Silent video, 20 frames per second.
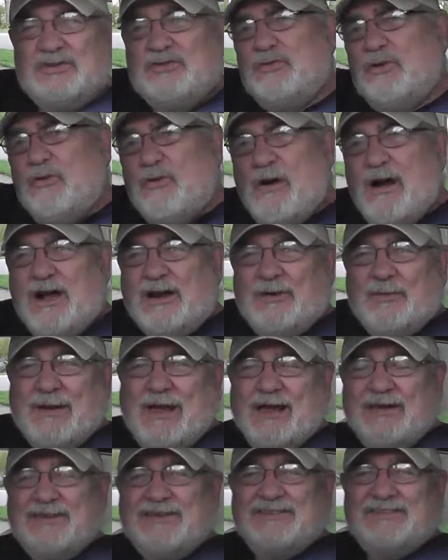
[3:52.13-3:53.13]
can do a walk
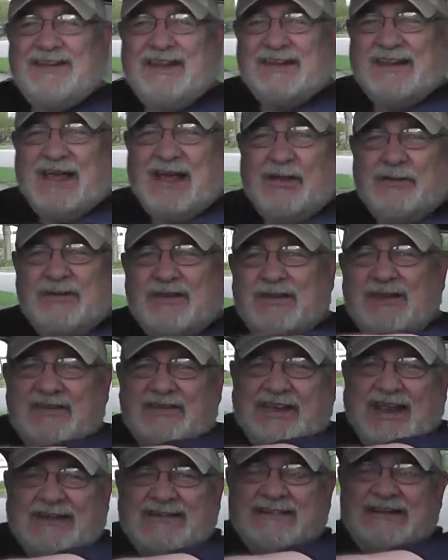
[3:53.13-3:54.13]
around and check out
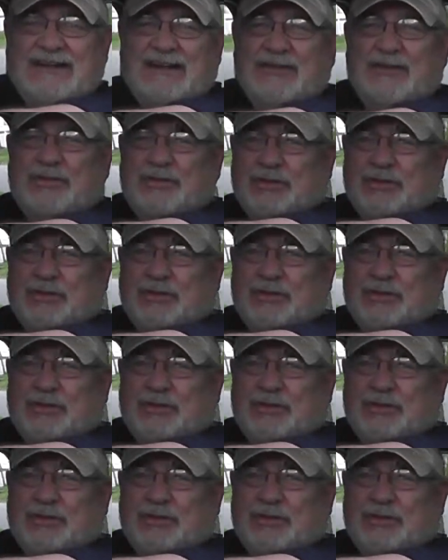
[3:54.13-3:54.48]
1937